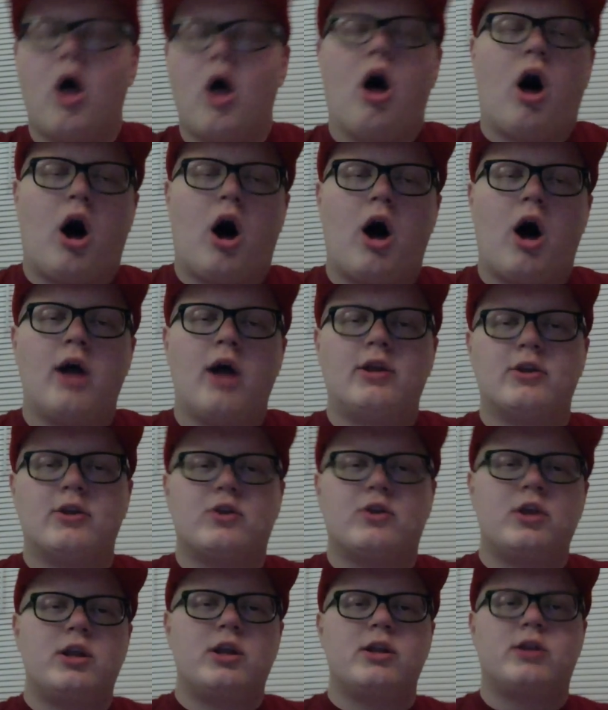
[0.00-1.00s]
Oh, I just
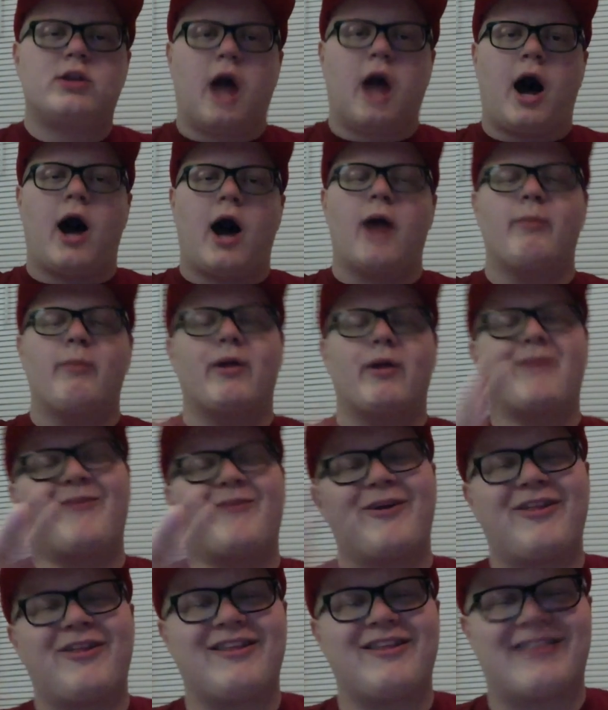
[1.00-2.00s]
need a dime. Like, I think